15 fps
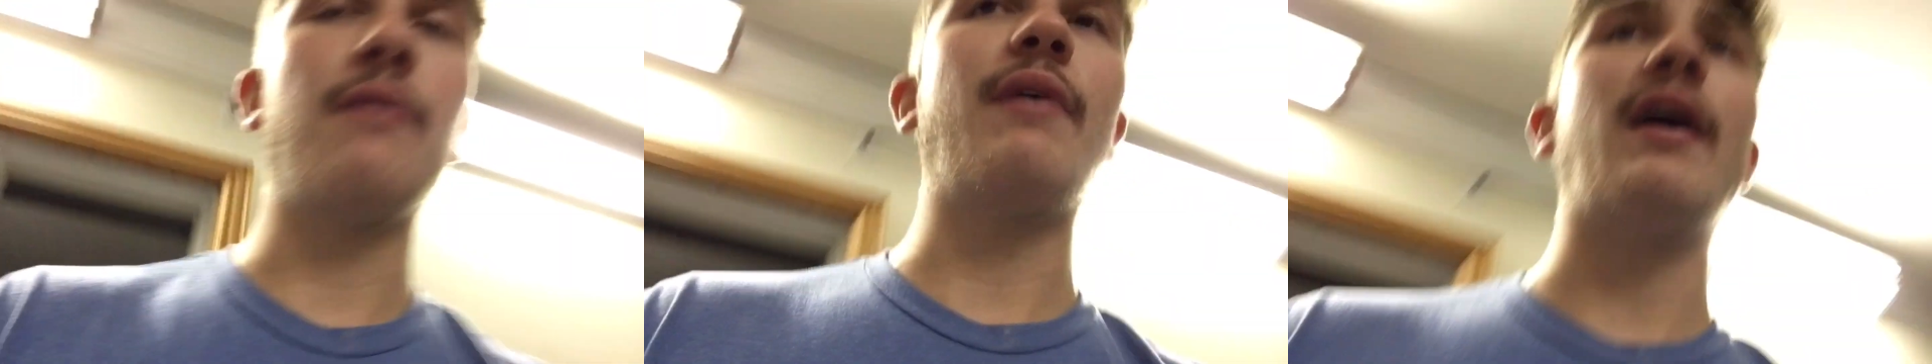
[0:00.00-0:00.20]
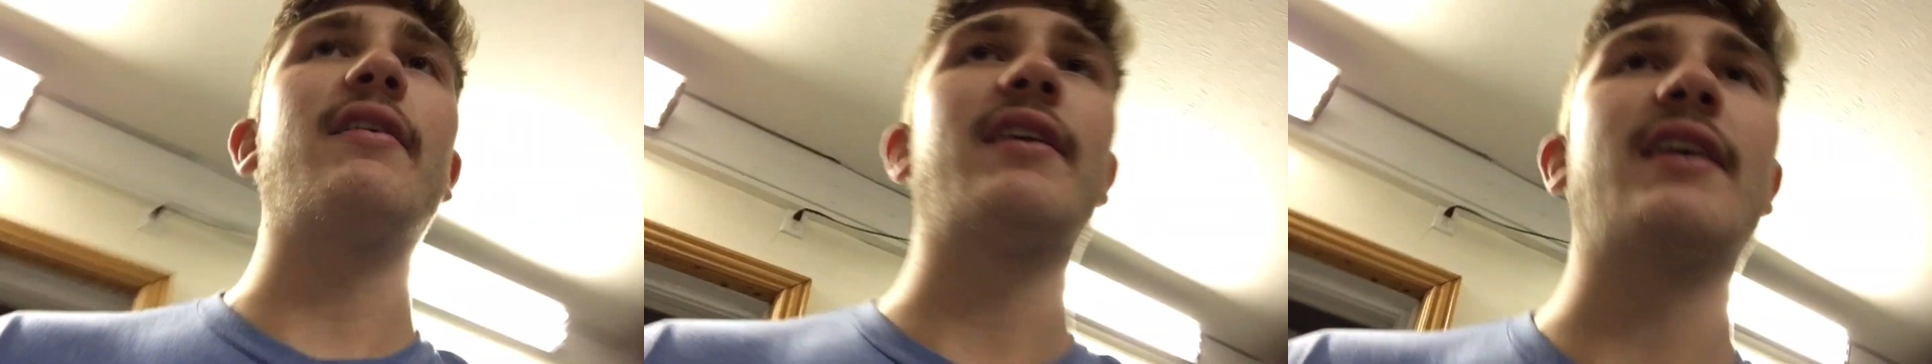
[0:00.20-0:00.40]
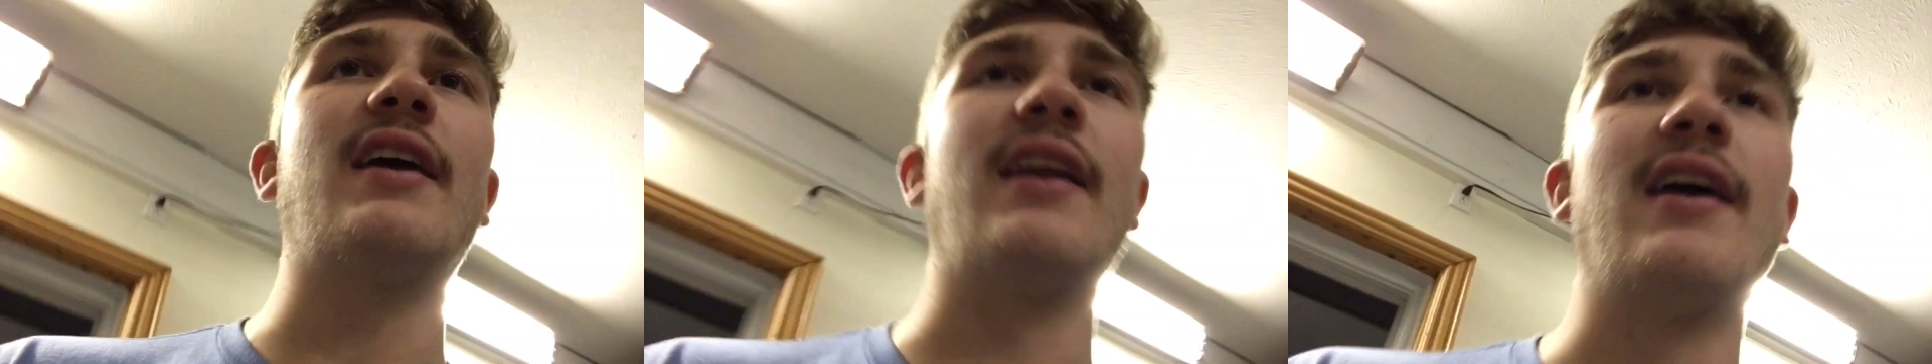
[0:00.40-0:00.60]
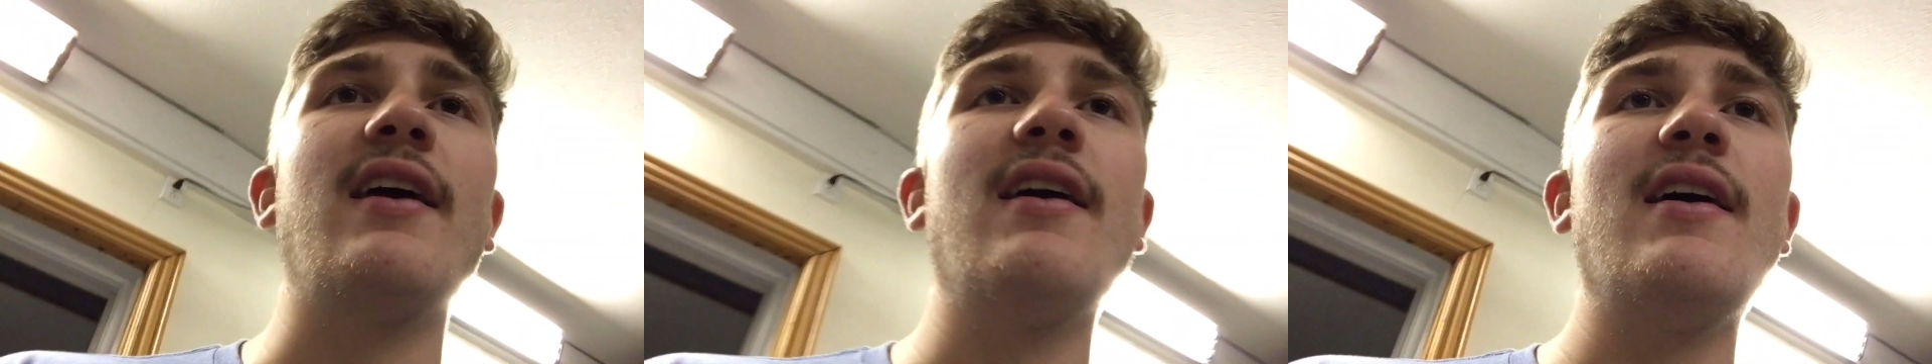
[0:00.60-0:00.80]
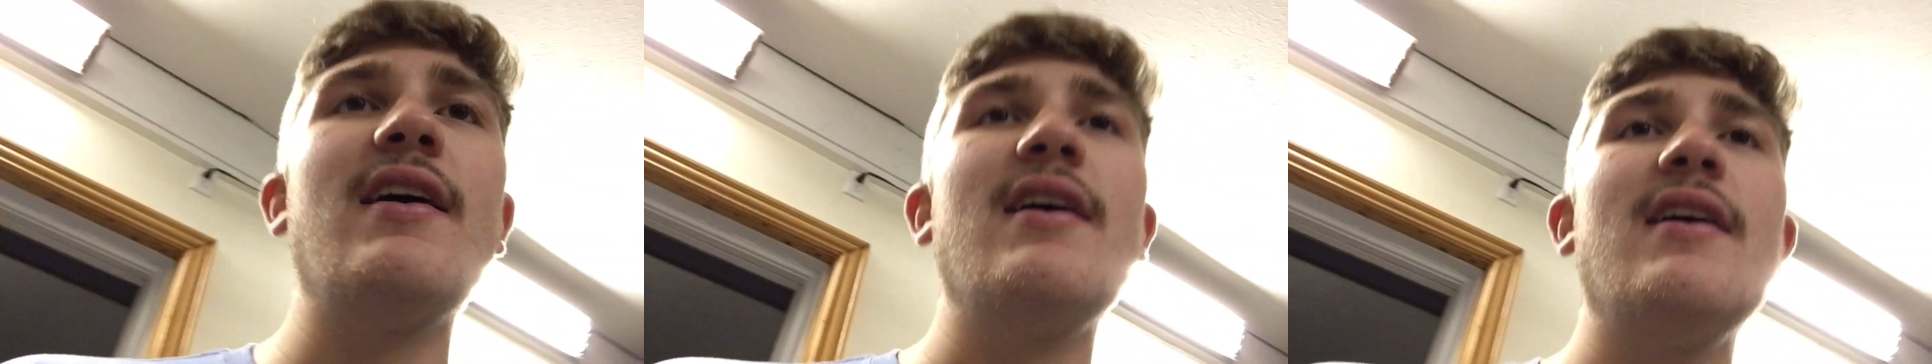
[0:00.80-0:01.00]
around to get it.
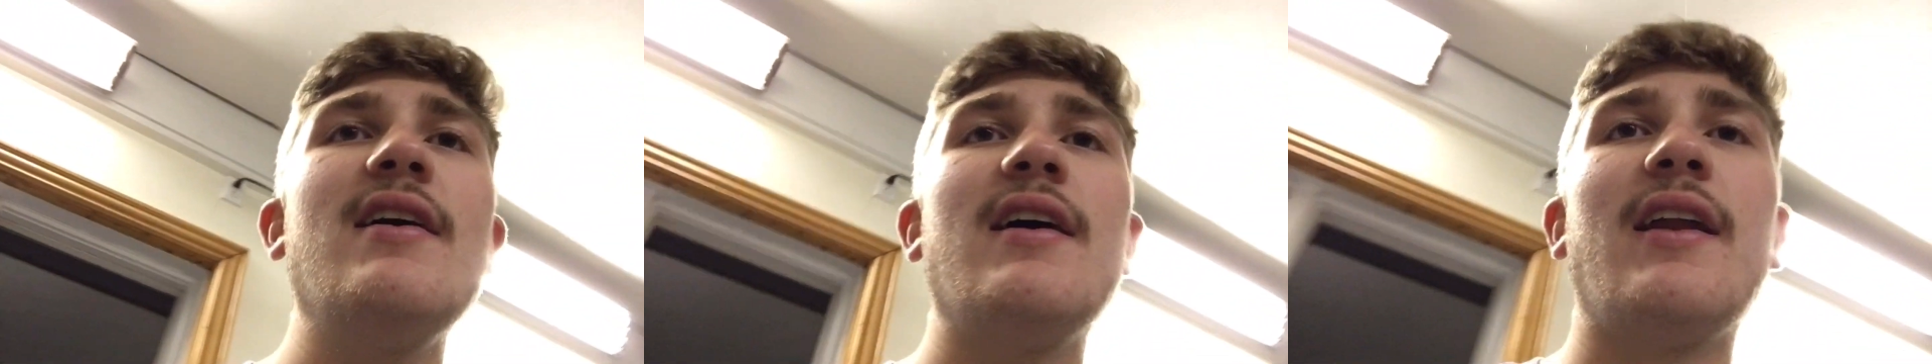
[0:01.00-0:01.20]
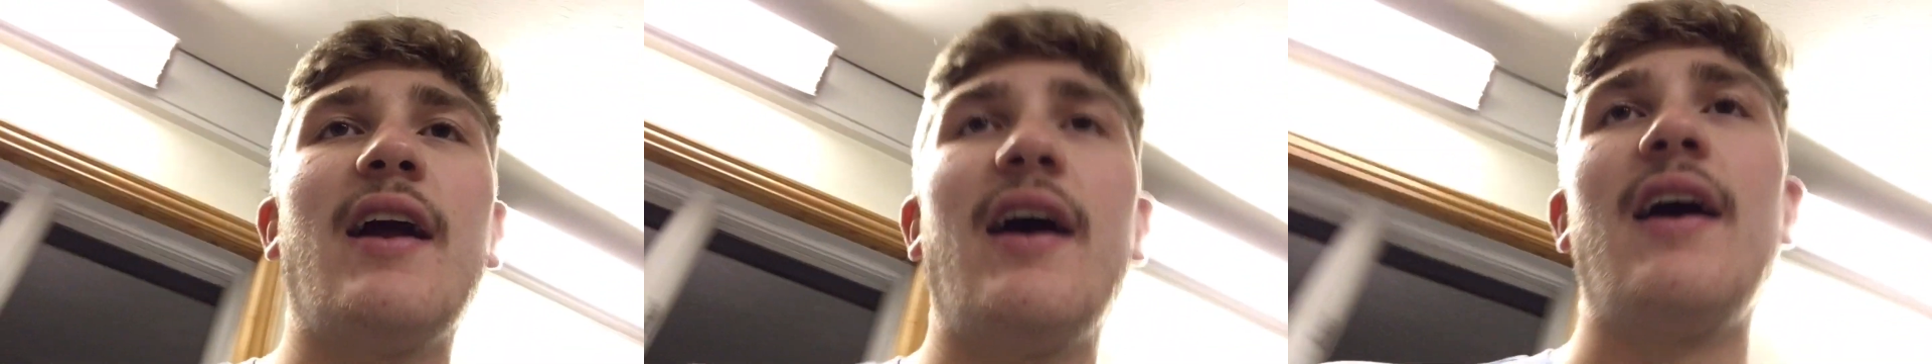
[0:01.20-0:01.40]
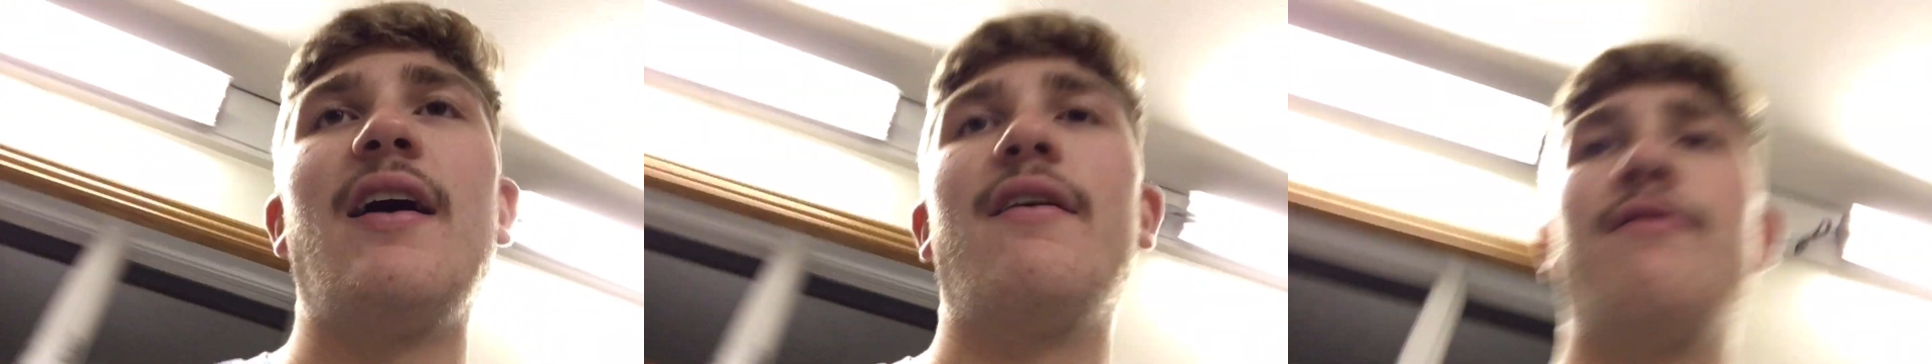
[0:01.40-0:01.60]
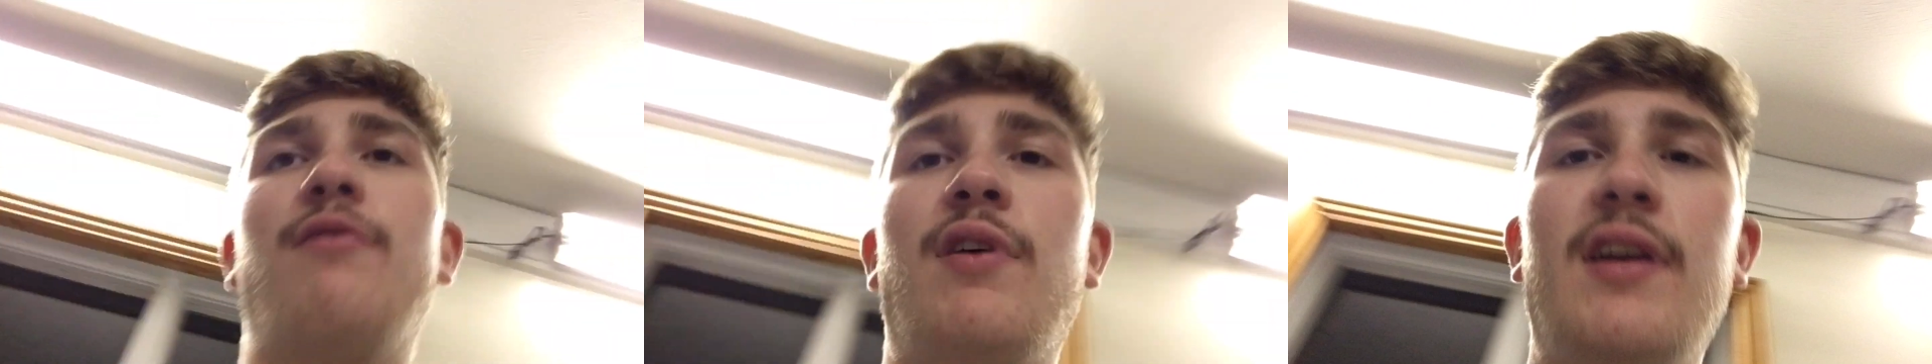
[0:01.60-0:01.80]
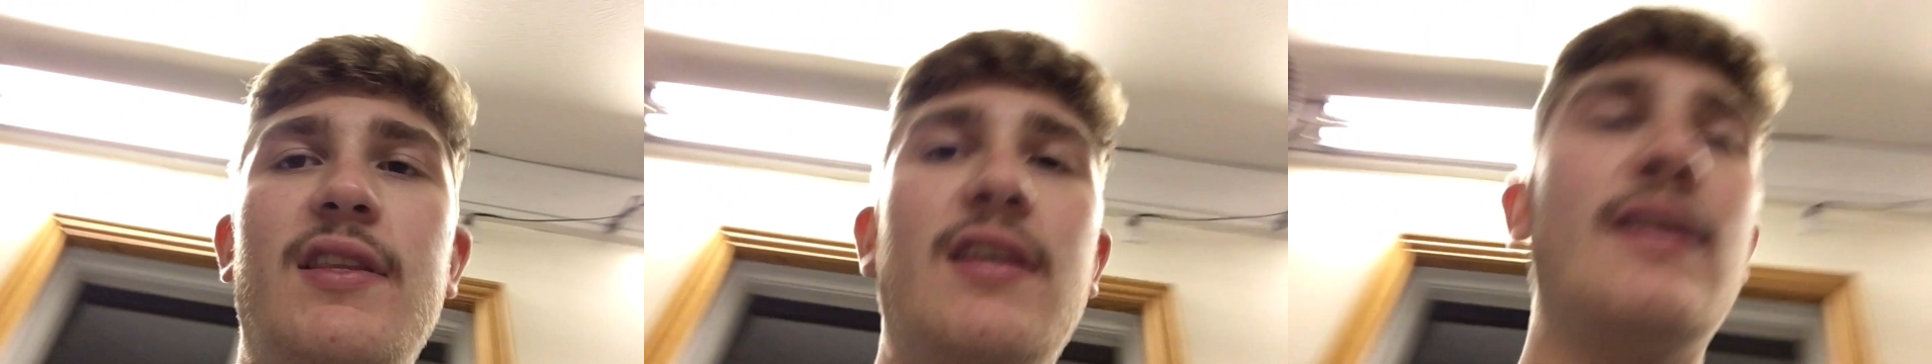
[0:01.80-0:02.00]
And I have one at the